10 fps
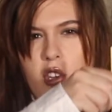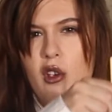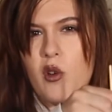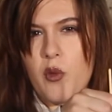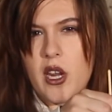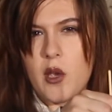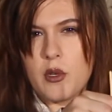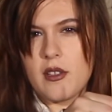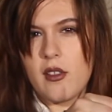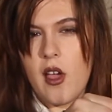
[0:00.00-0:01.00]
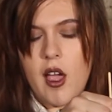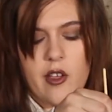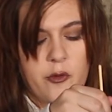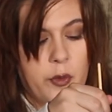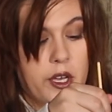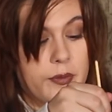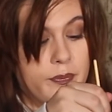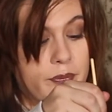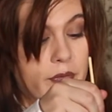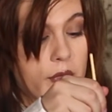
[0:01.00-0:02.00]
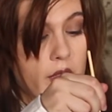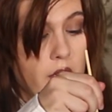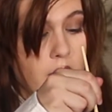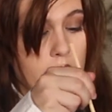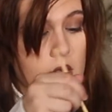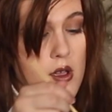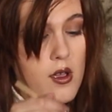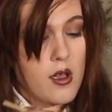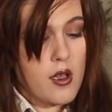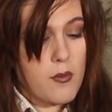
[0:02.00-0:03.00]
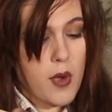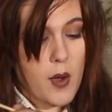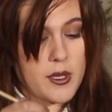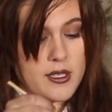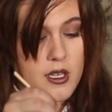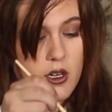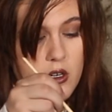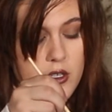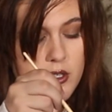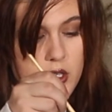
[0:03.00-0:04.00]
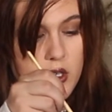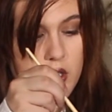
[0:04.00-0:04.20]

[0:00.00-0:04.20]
you knew him when he was alive, but Bobby Singer is